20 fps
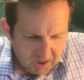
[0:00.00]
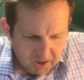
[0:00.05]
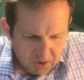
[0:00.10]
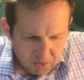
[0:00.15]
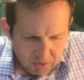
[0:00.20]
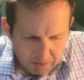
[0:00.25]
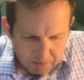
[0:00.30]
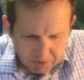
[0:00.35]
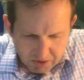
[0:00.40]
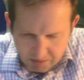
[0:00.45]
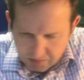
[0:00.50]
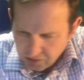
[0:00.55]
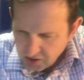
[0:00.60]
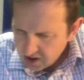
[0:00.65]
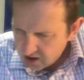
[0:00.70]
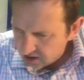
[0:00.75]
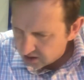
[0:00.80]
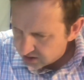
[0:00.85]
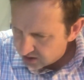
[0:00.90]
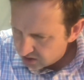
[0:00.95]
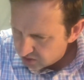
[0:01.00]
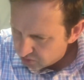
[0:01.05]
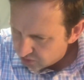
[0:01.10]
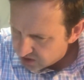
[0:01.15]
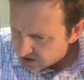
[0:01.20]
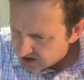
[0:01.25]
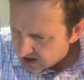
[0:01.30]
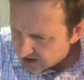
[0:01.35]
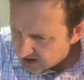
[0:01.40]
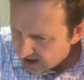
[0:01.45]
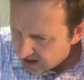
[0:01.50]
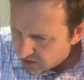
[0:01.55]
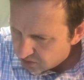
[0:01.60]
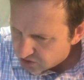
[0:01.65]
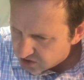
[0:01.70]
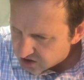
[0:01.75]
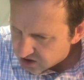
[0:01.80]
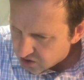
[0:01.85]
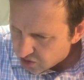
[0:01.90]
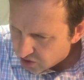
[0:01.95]
Rabbi Gamliel. We said that
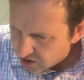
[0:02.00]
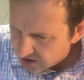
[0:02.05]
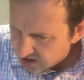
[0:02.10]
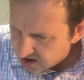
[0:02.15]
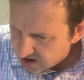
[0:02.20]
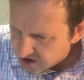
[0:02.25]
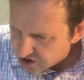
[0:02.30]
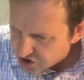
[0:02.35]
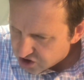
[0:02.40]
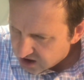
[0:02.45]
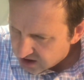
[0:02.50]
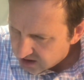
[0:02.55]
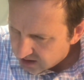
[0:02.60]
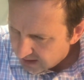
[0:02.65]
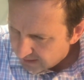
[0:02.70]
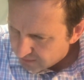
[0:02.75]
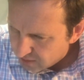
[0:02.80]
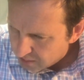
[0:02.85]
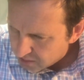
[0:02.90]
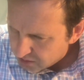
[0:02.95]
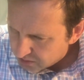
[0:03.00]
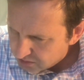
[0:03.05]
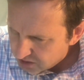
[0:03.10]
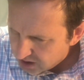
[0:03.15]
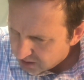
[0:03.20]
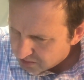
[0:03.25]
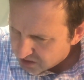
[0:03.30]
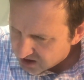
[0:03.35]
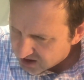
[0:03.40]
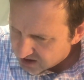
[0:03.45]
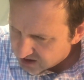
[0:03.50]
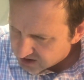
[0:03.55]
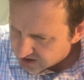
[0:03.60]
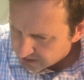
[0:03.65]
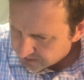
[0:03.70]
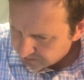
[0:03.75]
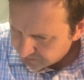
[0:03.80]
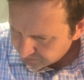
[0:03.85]
was according to the Shita of Rabbi Gamliel because